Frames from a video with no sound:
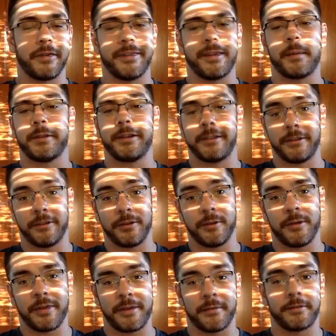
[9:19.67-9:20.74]
It's tempting to
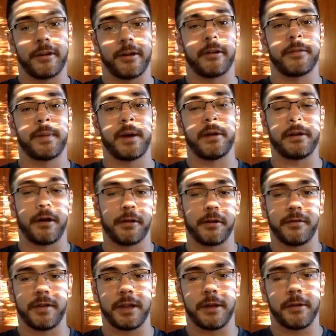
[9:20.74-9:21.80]
do, as I've talked about in
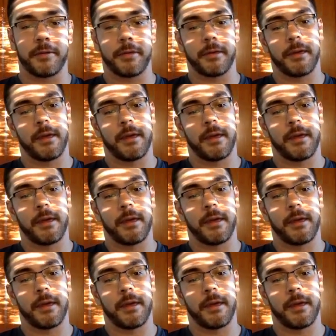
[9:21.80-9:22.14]
other videos.